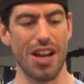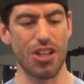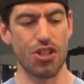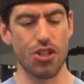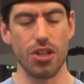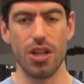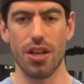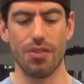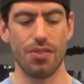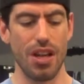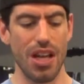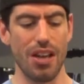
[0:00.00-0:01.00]
I should
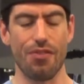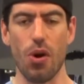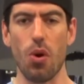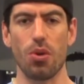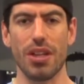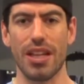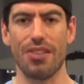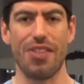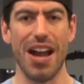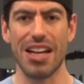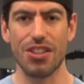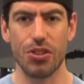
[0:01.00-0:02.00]
have, if only, if
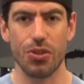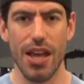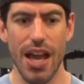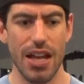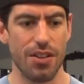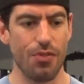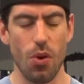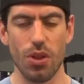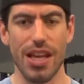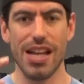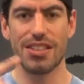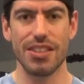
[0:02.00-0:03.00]
I didn't do that, if
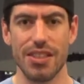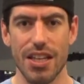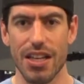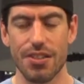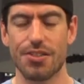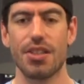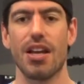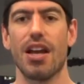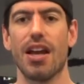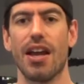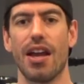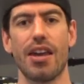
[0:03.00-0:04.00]
only I did this.
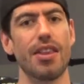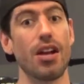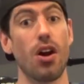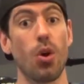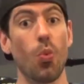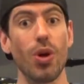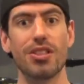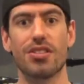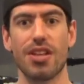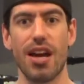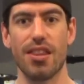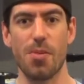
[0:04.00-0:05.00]
And then on one
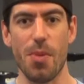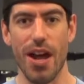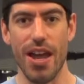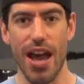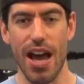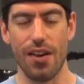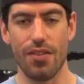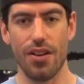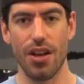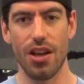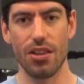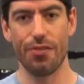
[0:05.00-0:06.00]
side, they might have
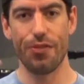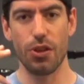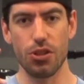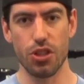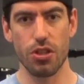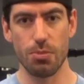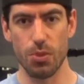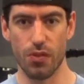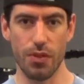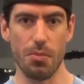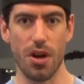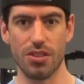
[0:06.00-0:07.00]
the future
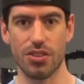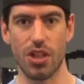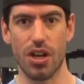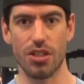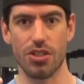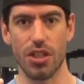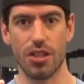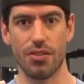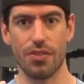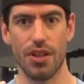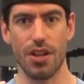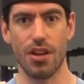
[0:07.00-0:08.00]
movie montage
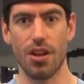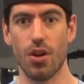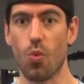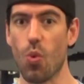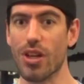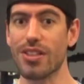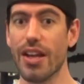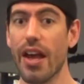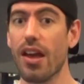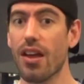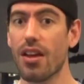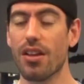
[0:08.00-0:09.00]
of one
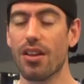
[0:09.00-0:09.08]
day,